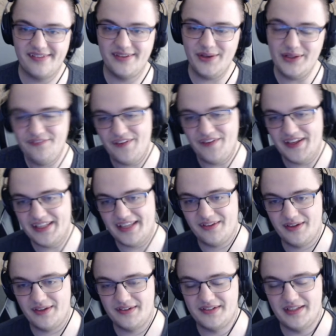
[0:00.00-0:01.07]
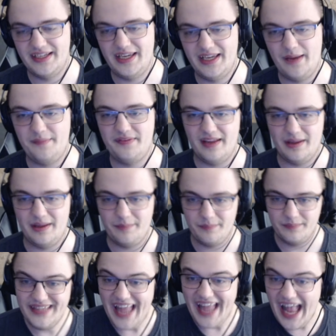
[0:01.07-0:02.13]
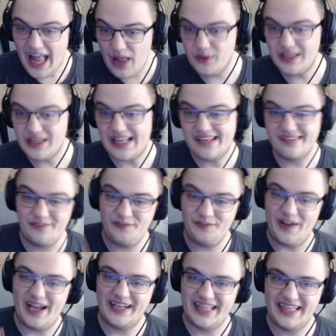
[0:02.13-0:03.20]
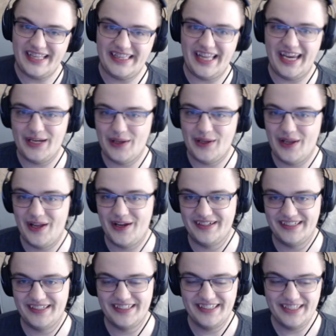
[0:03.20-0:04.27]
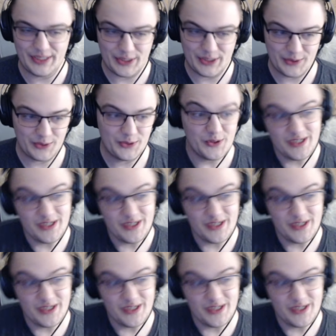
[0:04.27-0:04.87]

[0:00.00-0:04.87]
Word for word: The only thing that actually keeps them down is the fact that they are, you know,